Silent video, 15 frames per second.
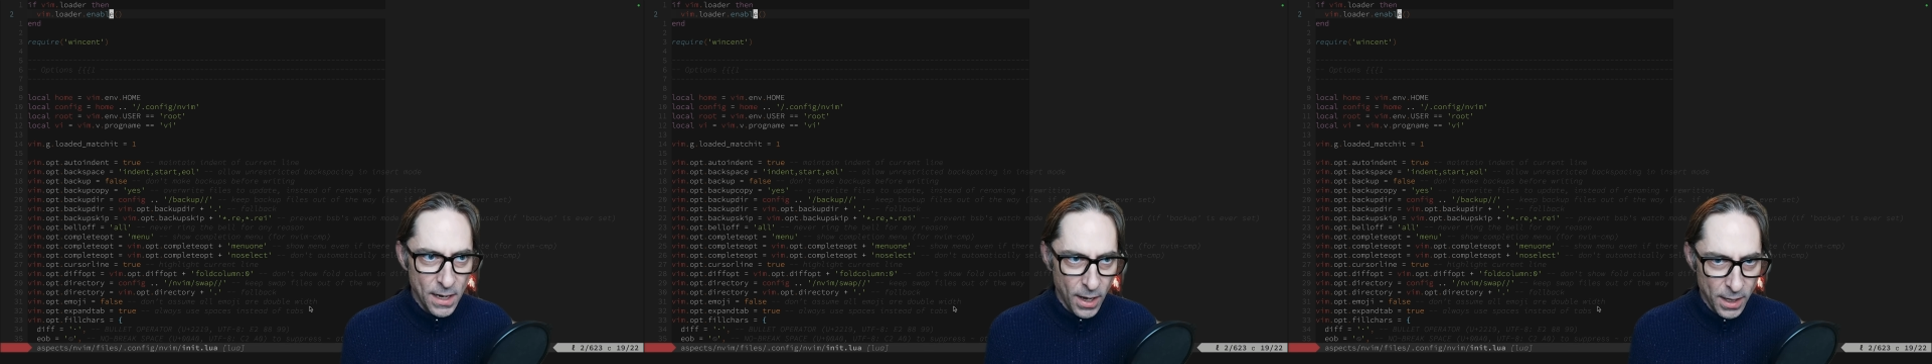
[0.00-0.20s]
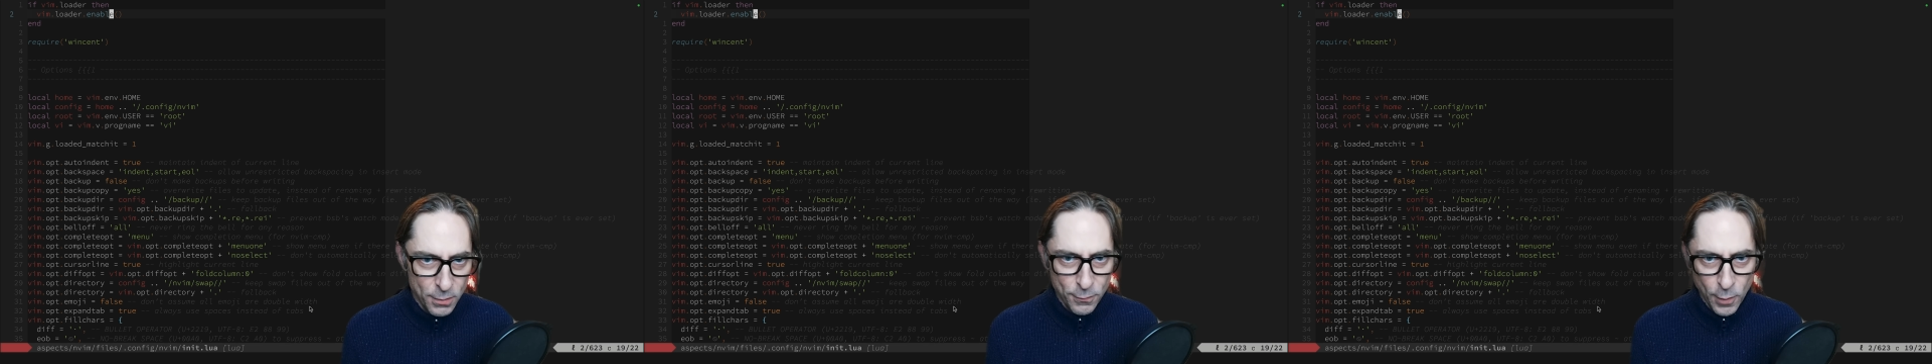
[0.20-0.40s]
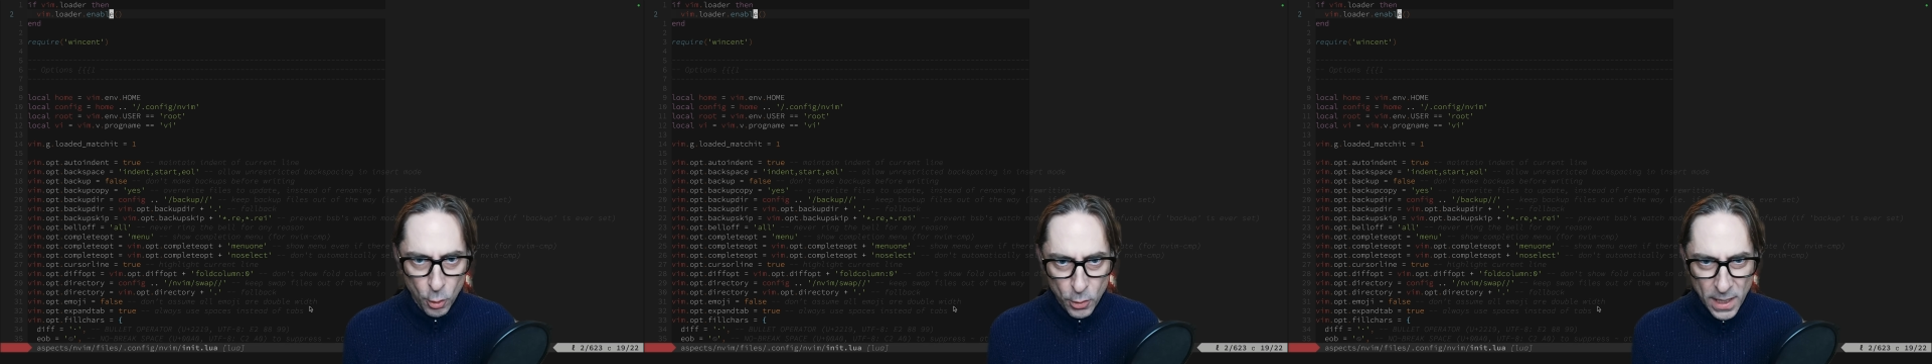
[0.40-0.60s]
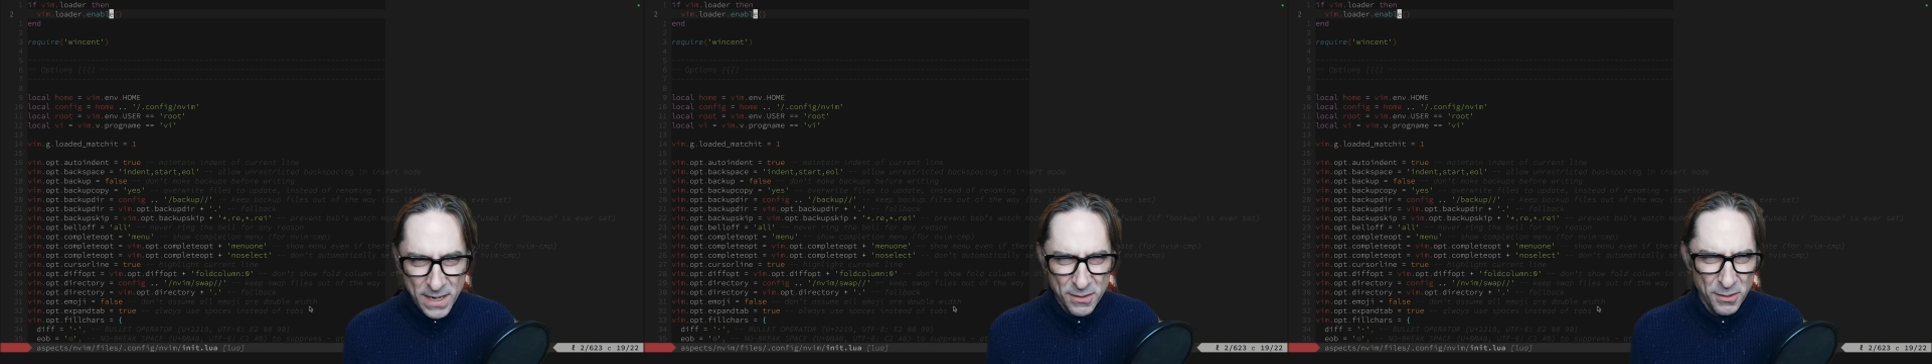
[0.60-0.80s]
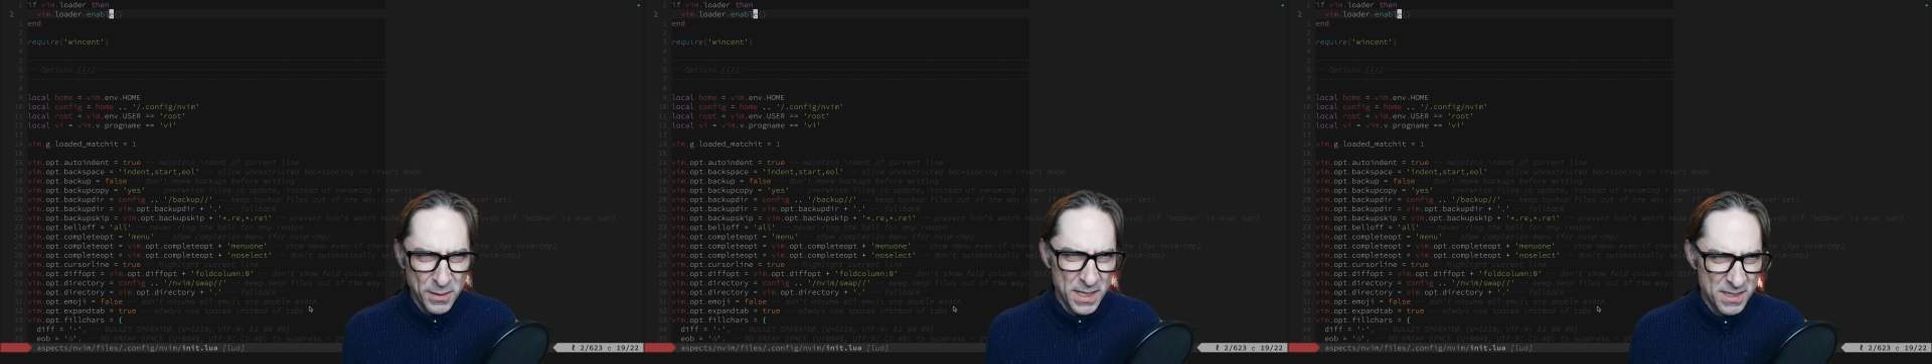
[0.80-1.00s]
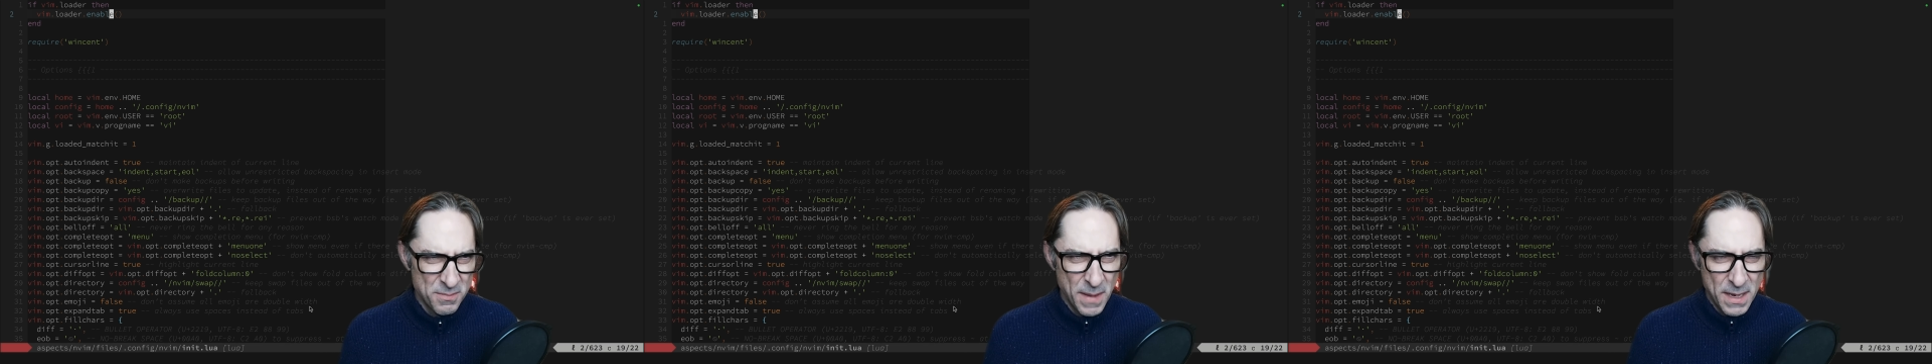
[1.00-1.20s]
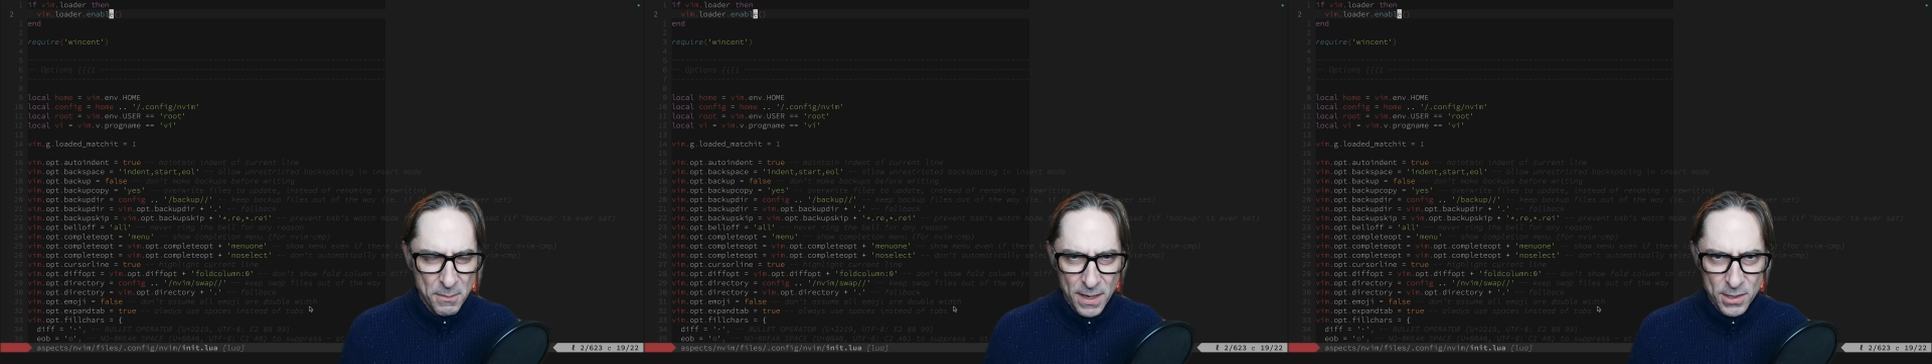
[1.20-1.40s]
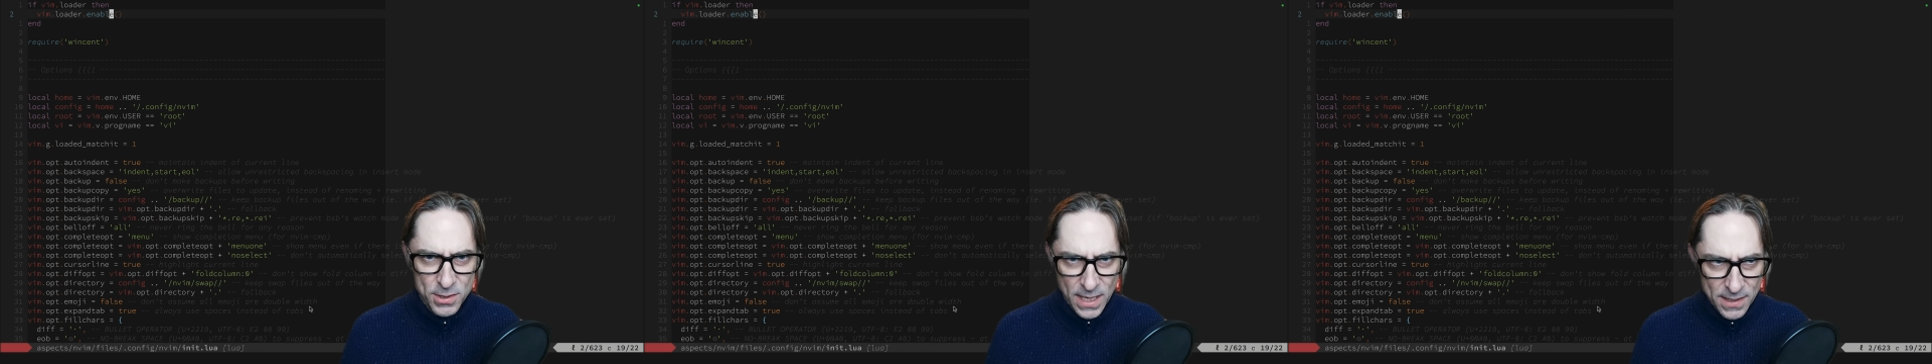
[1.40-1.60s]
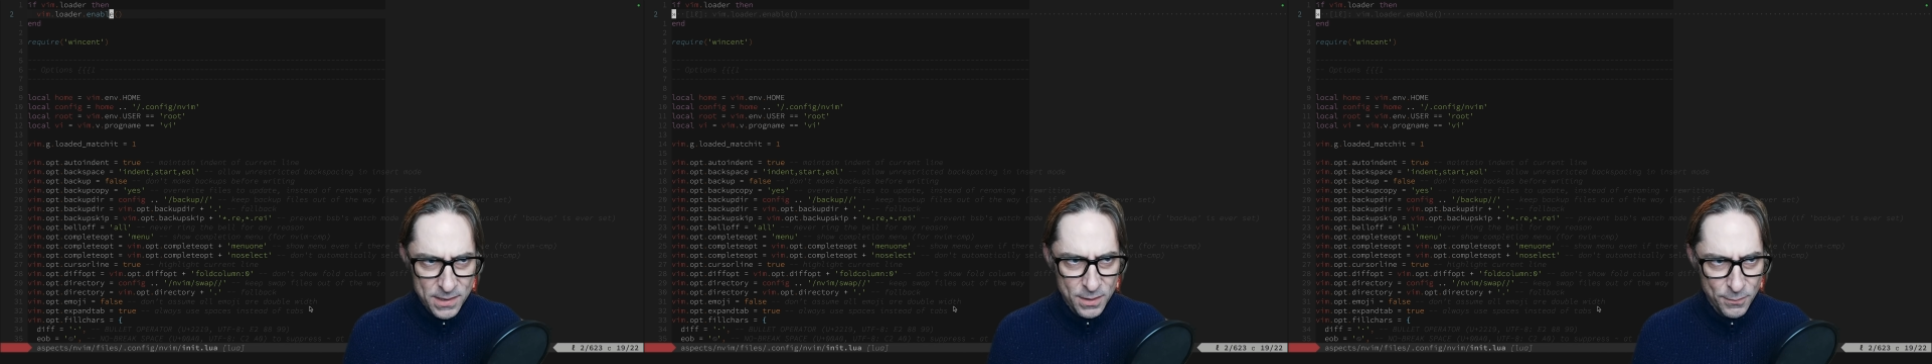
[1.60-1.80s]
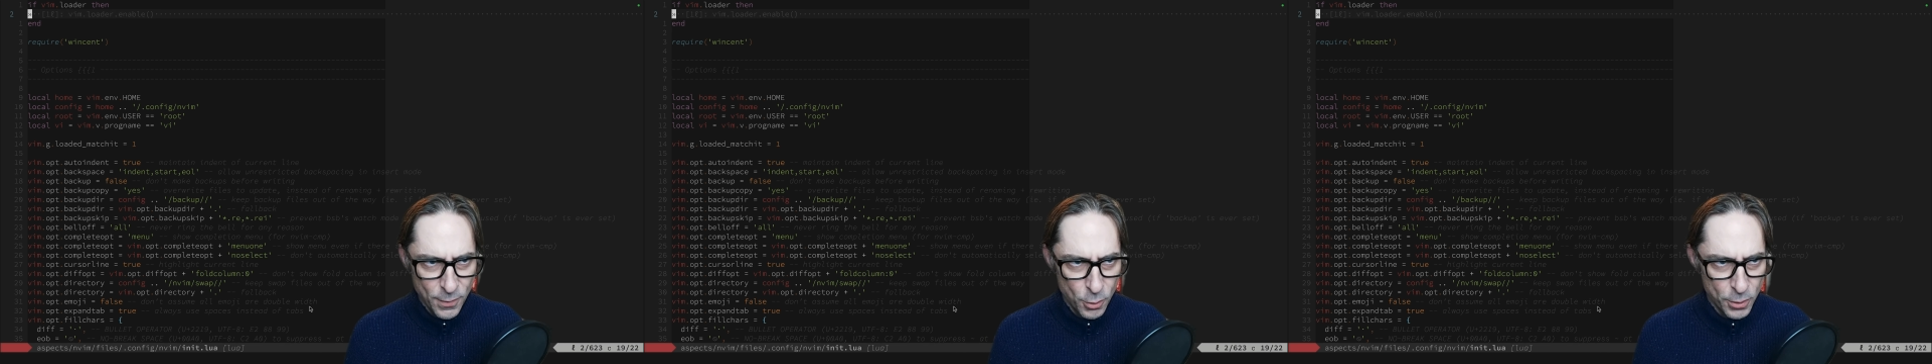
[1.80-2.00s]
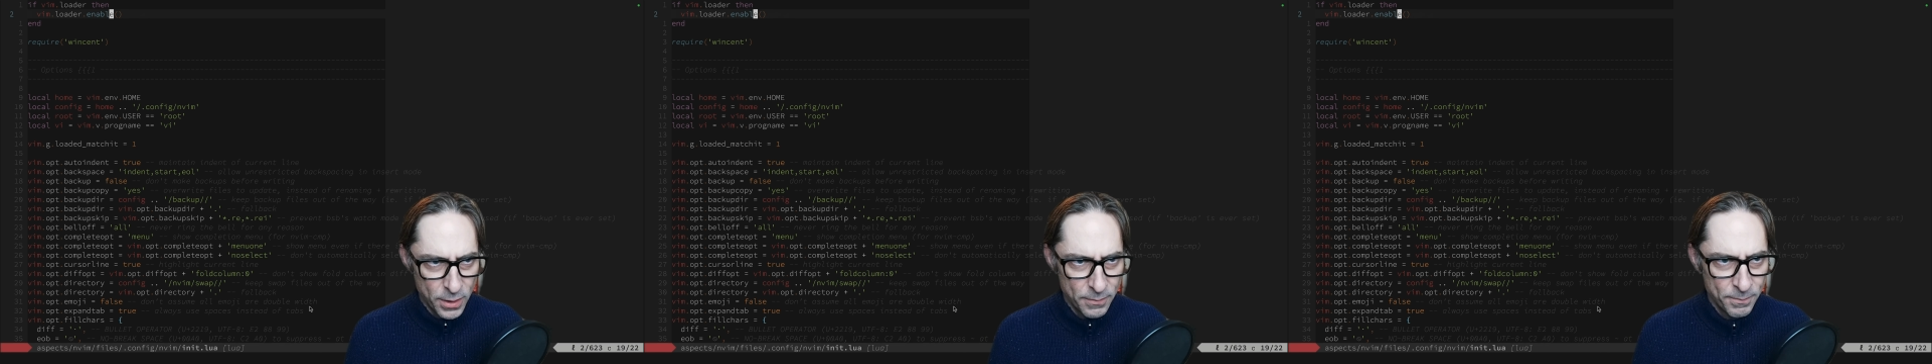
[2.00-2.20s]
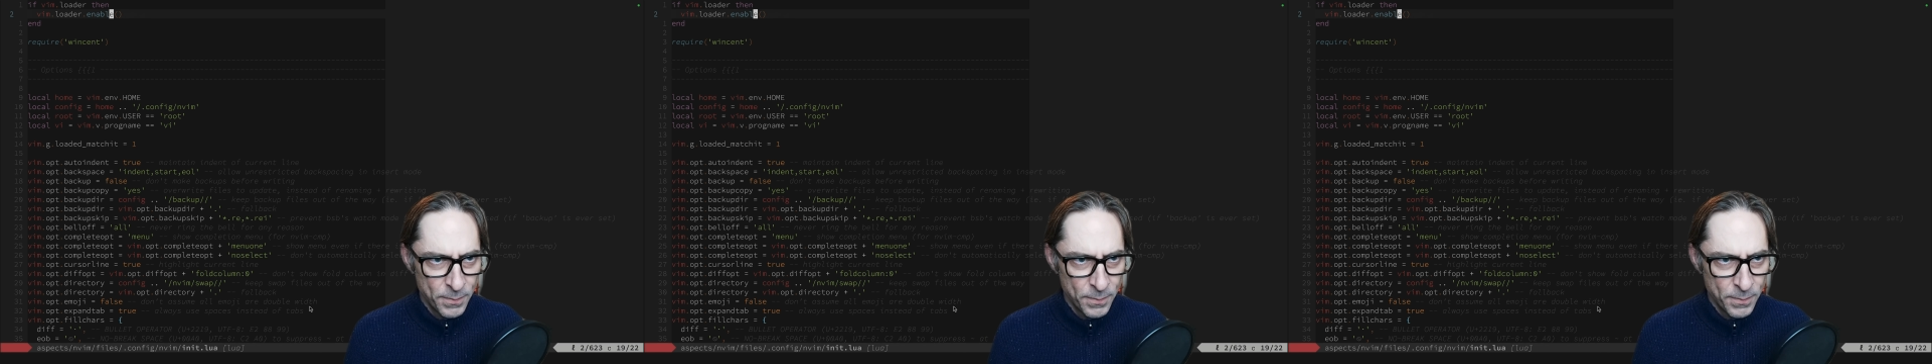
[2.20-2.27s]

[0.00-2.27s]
I can fold it, even if it doesn't make much sense to fold it.